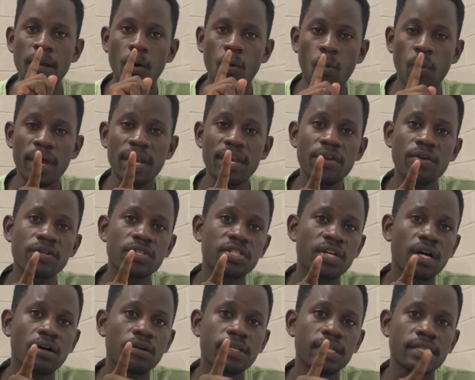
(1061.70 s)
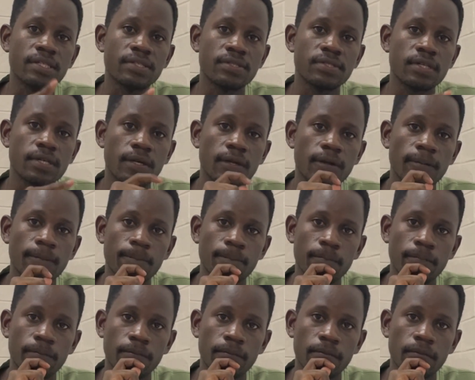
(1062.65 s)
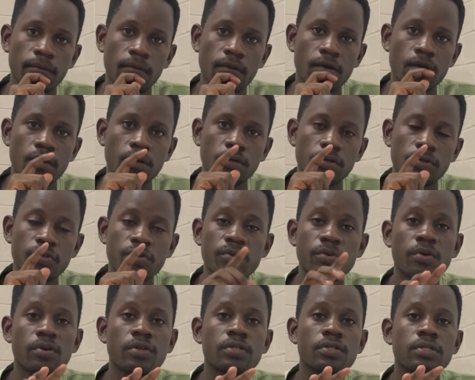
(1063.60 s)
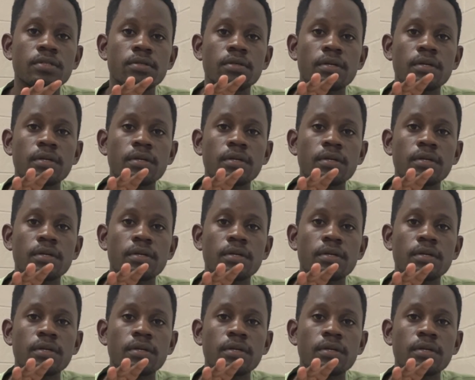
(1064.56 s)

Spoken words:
when your child is sick, do not